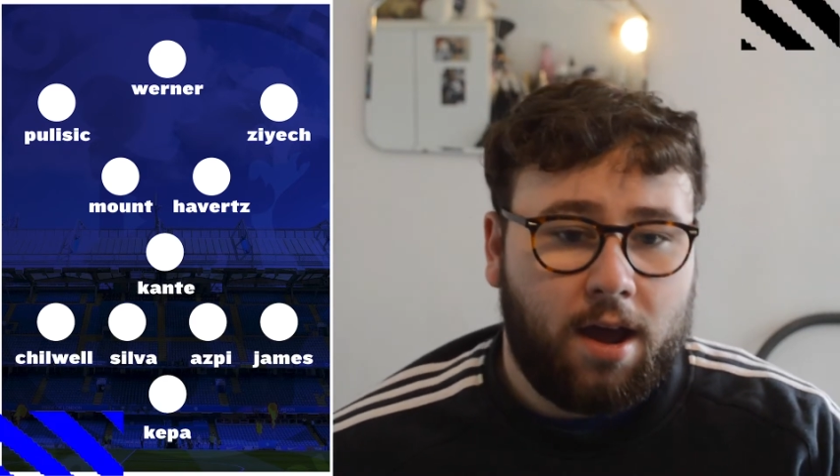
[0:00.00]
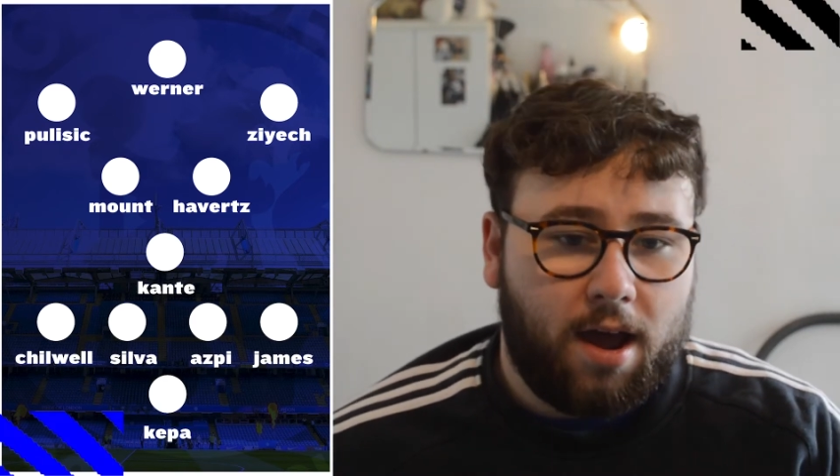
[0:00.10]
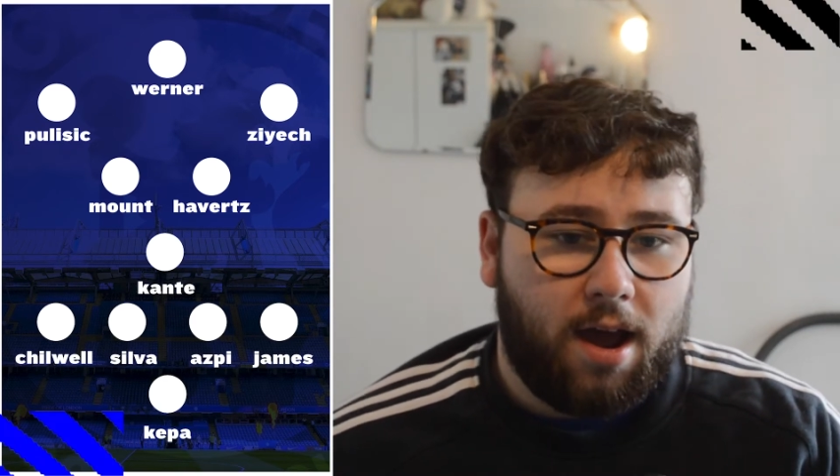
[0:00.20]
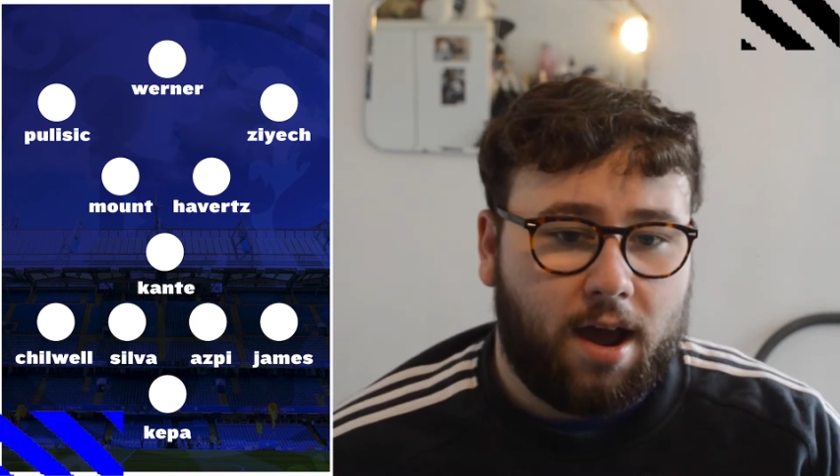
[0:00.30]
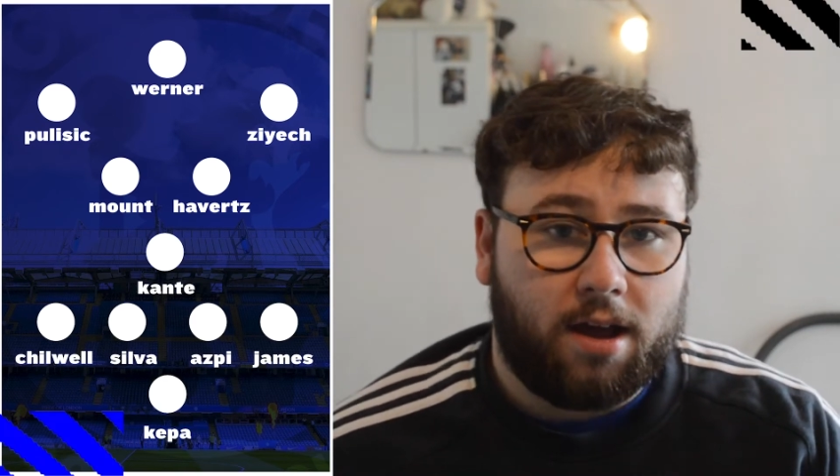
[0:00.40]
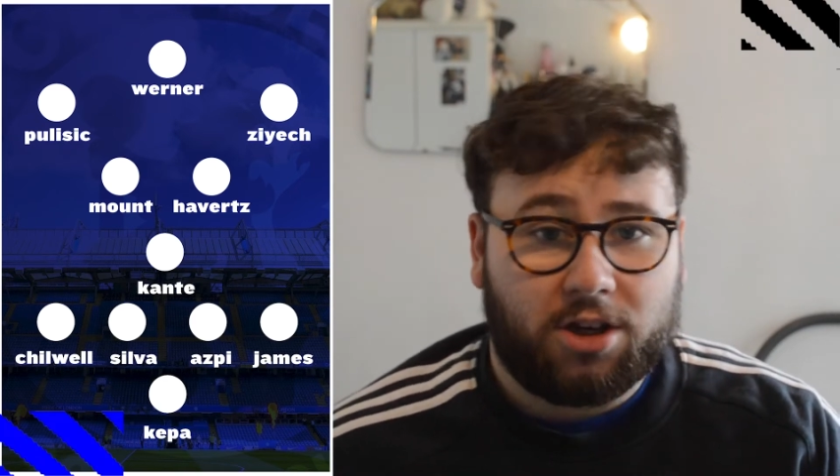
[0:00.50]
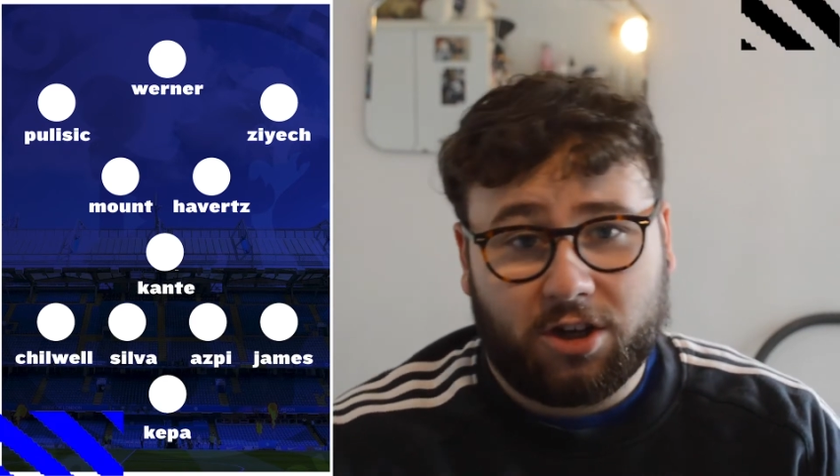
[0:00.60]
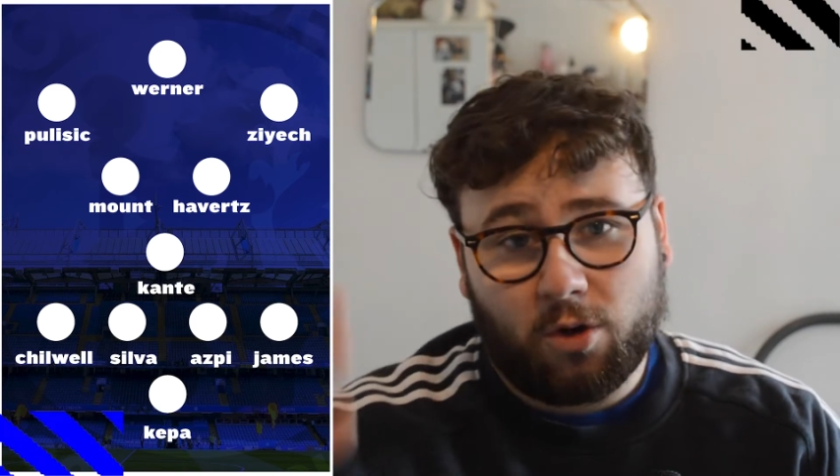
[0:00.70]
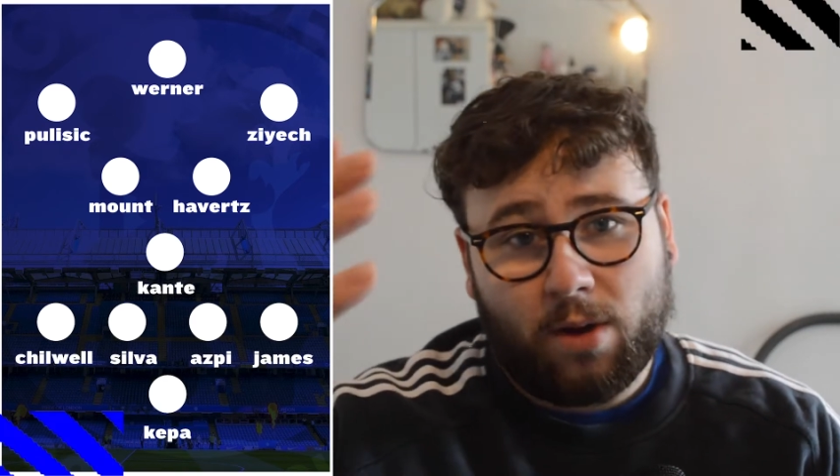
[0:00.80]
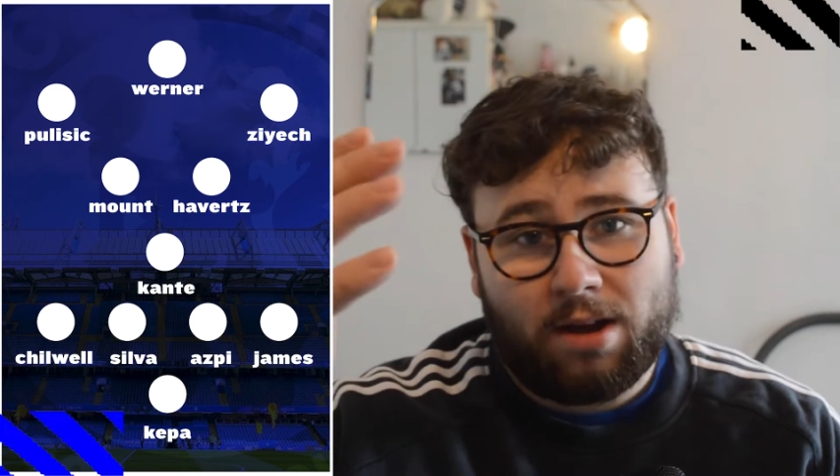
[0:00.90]

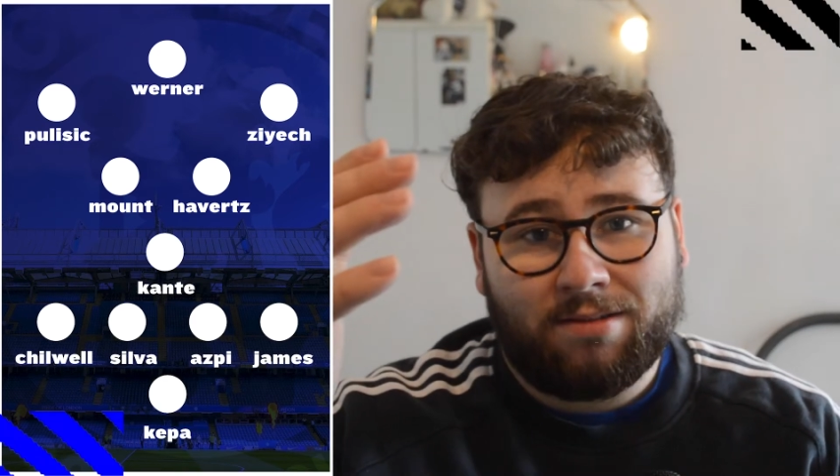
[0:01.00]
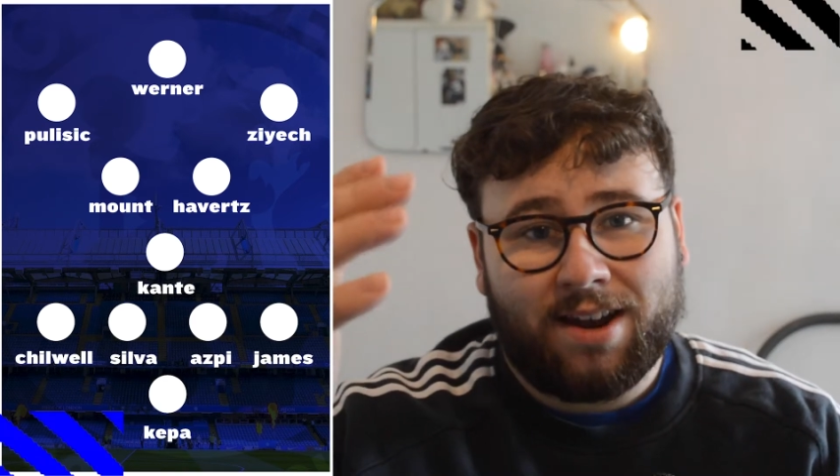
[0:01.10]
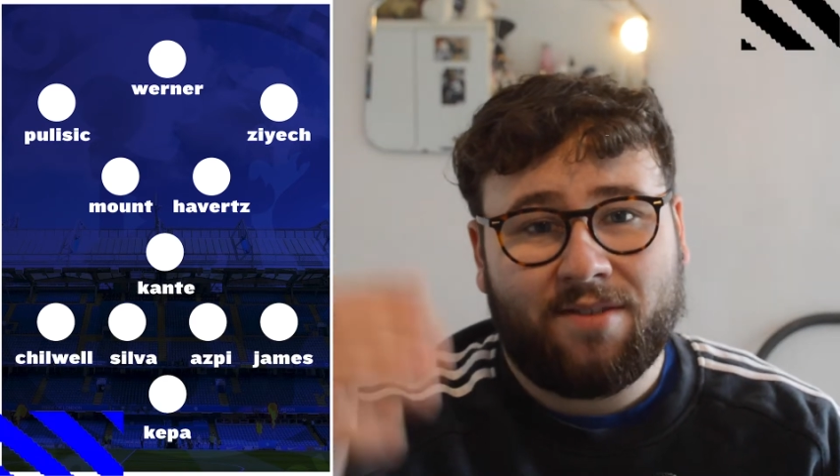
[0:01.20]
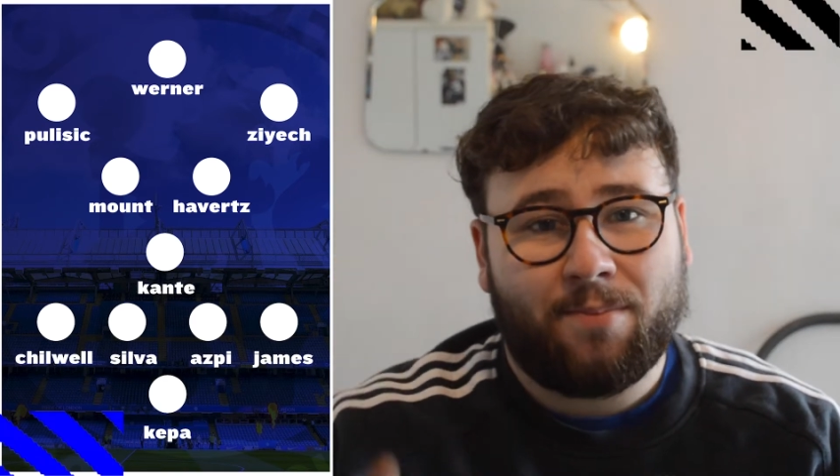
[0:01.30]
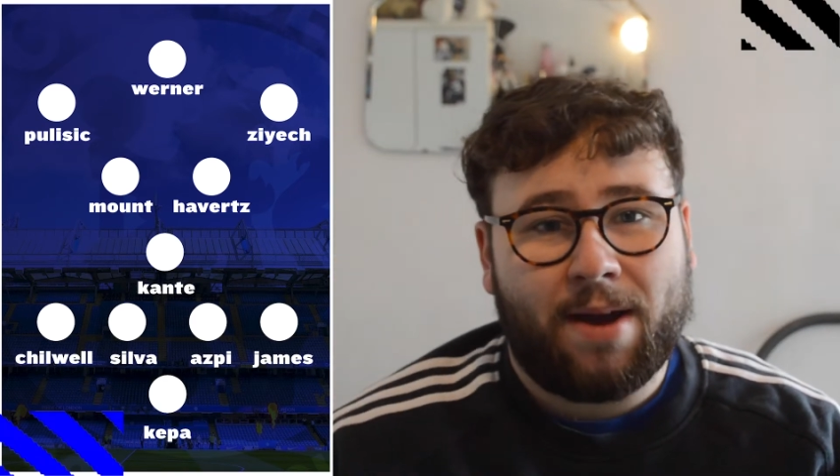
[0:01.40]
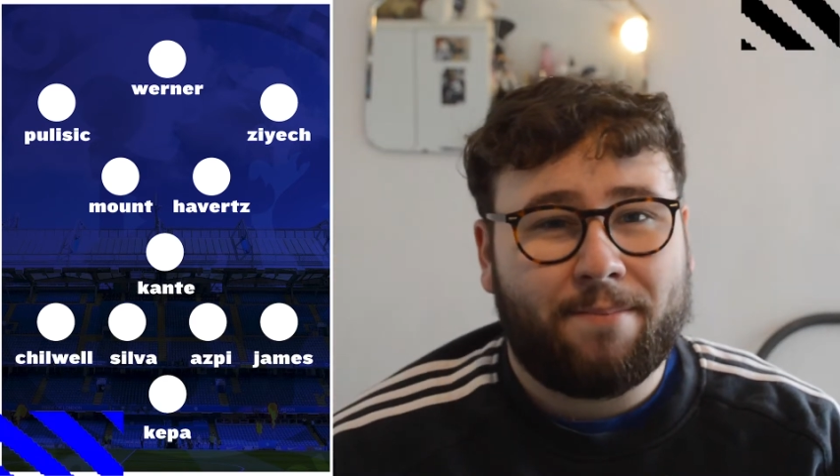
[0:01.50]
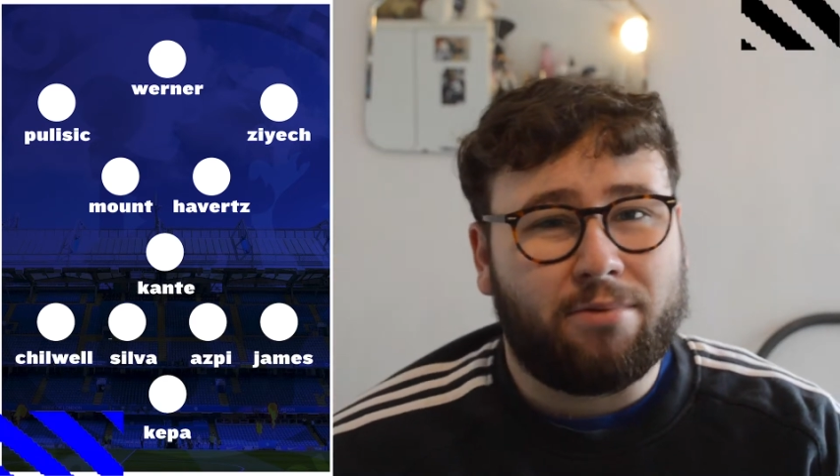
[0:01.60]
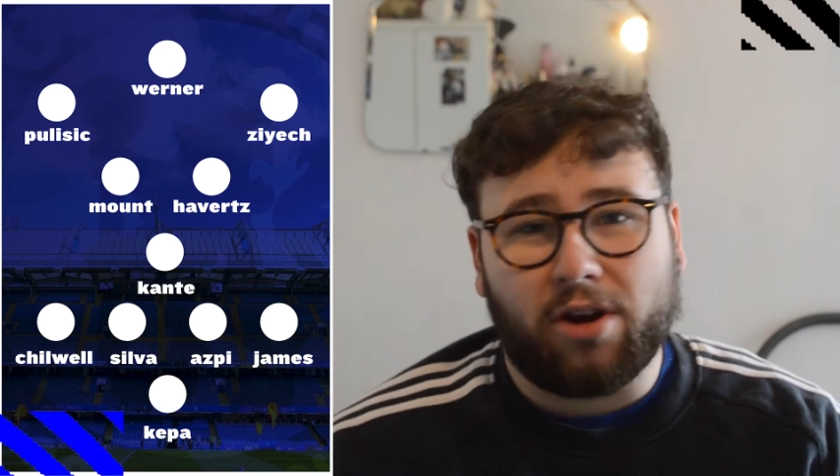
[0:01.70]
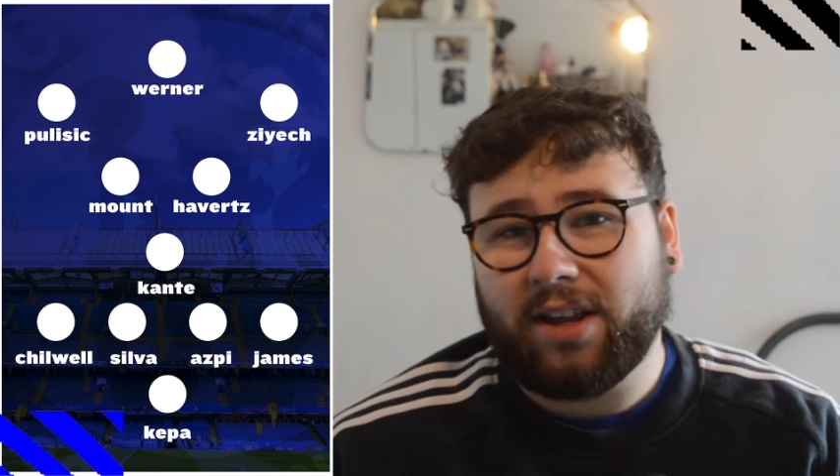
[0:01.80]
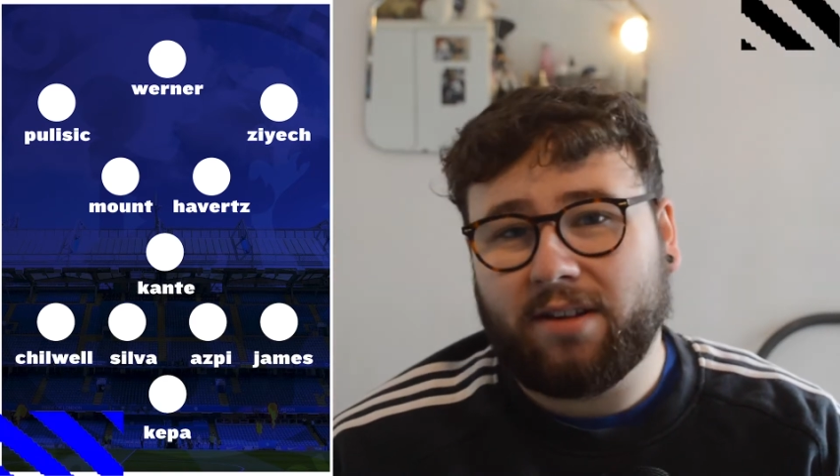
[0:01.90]
Chilwell, left back,
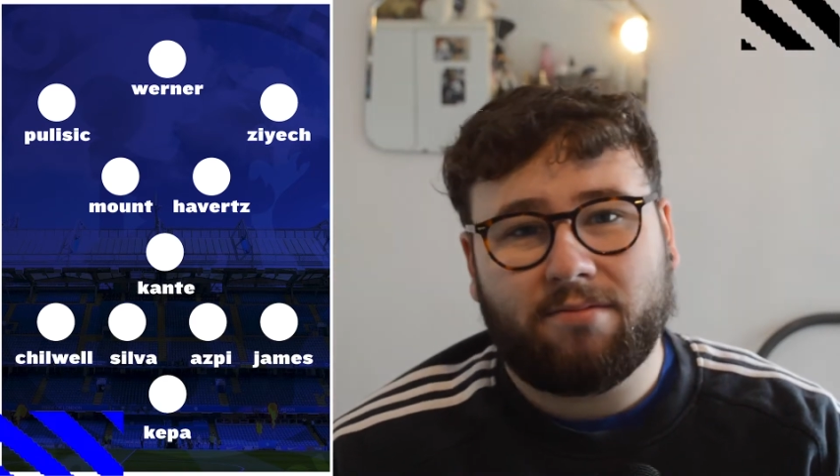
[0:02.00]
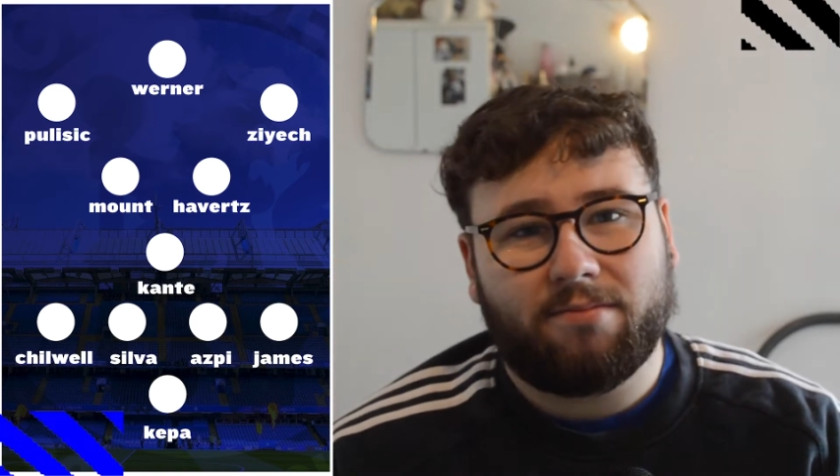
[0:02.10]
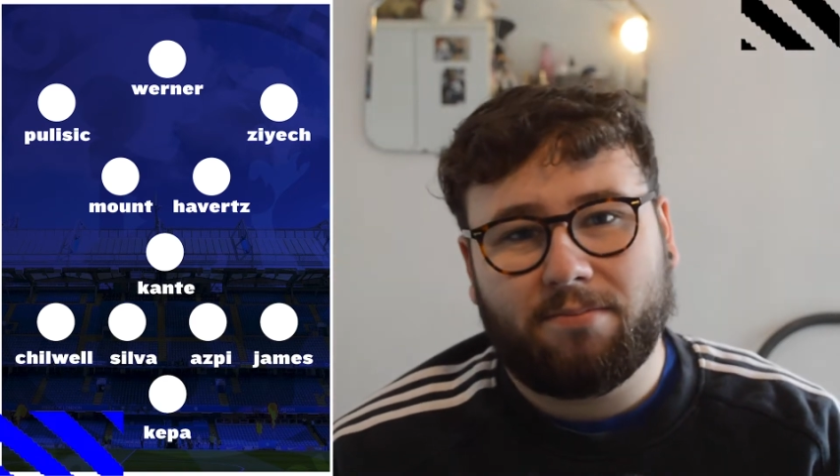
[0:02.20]
brilliant.